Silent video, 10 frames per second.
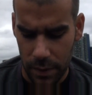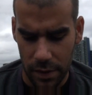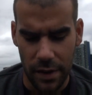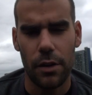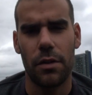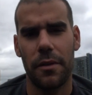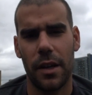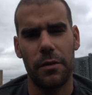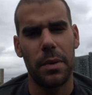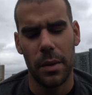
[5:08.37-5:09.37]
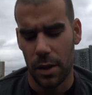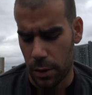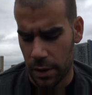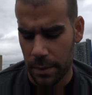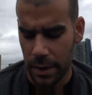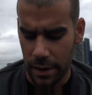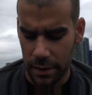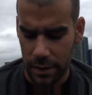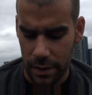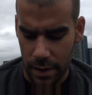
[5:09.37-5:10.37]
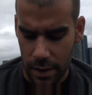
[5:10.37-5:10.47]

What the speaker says: to Section 5 public order, because